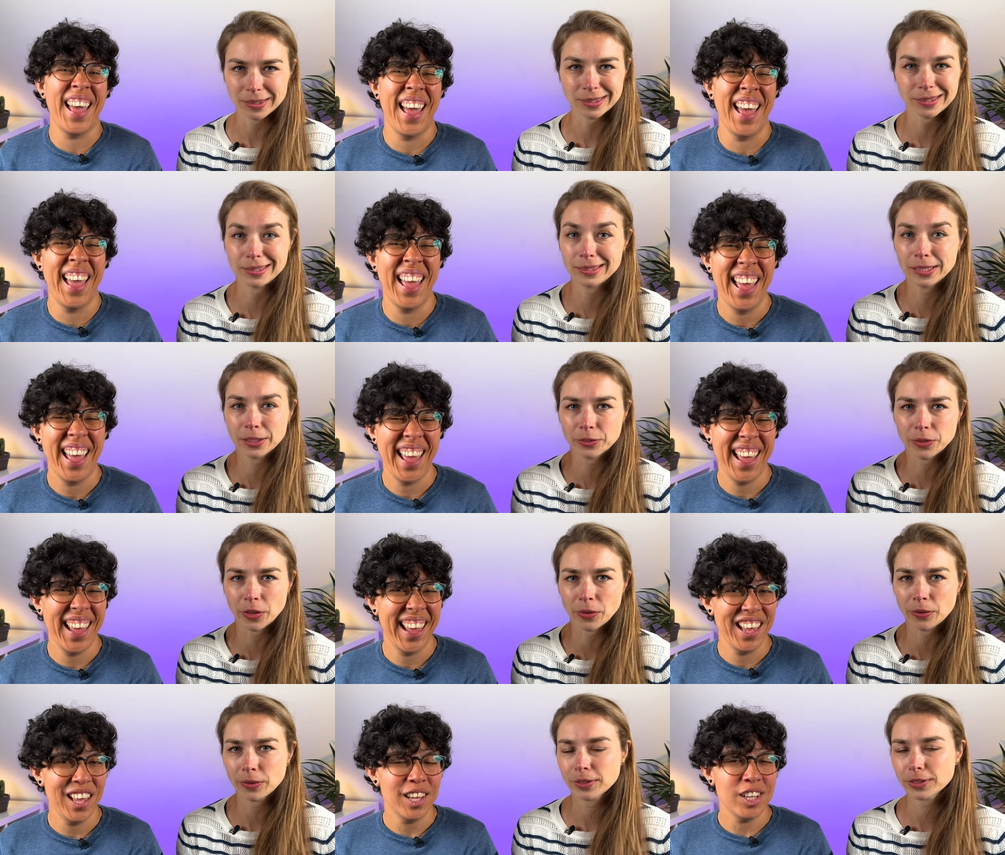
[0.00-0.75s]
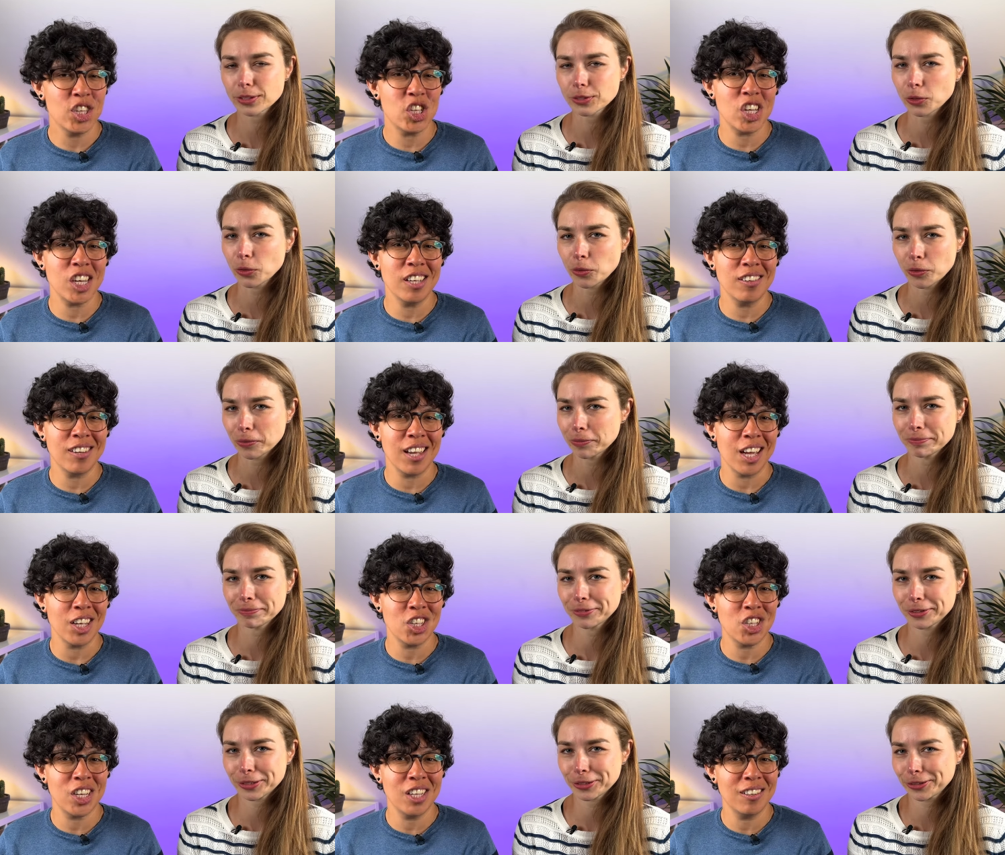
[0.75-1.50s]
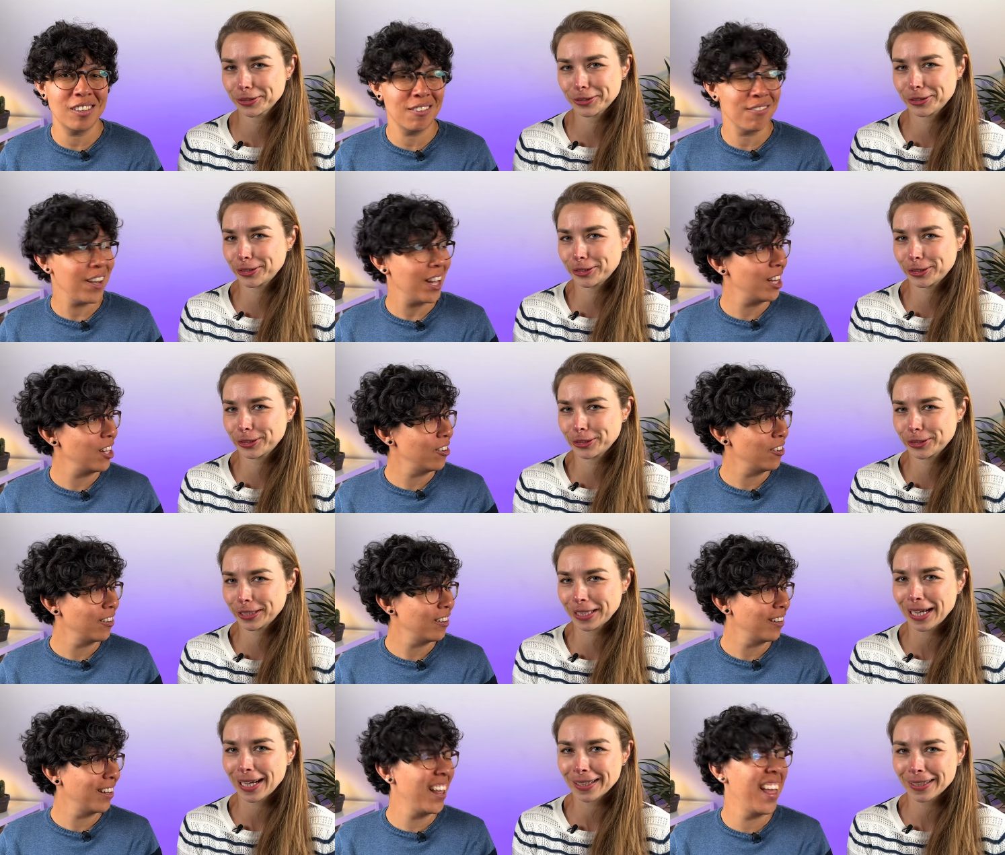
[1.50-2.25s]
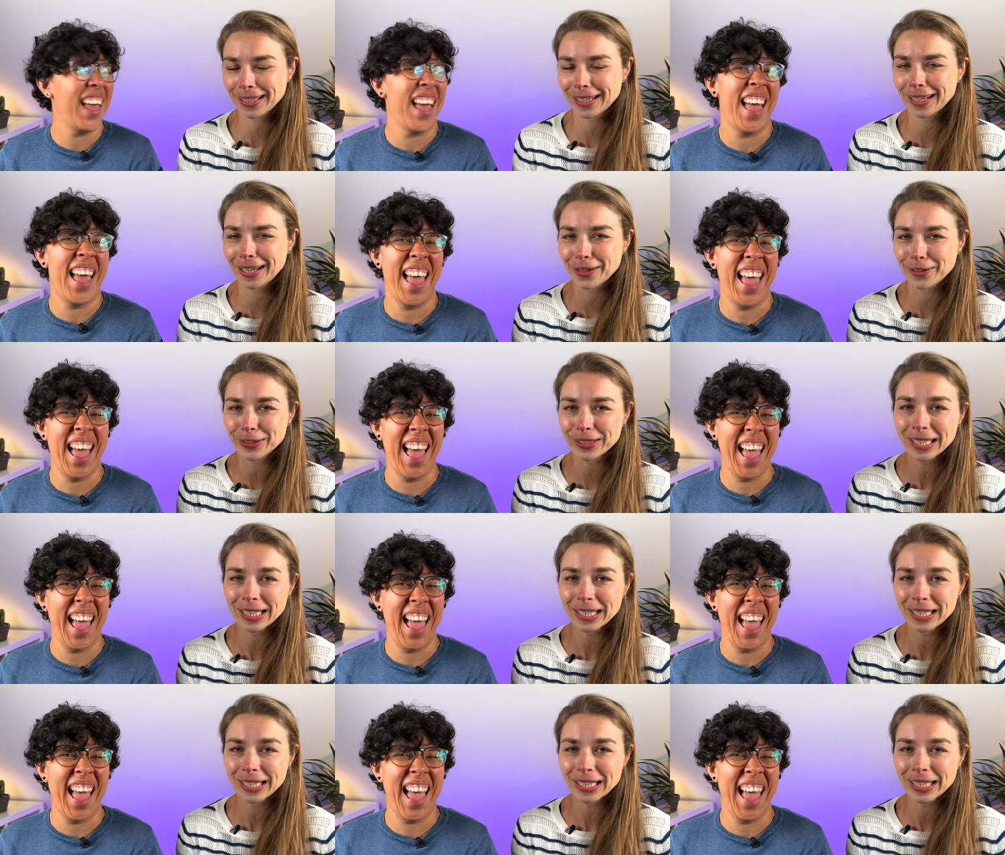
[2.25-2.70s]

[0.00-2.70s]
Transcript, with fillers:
Speaker 1: yeah. zero so cheesy a cheesy value cut that out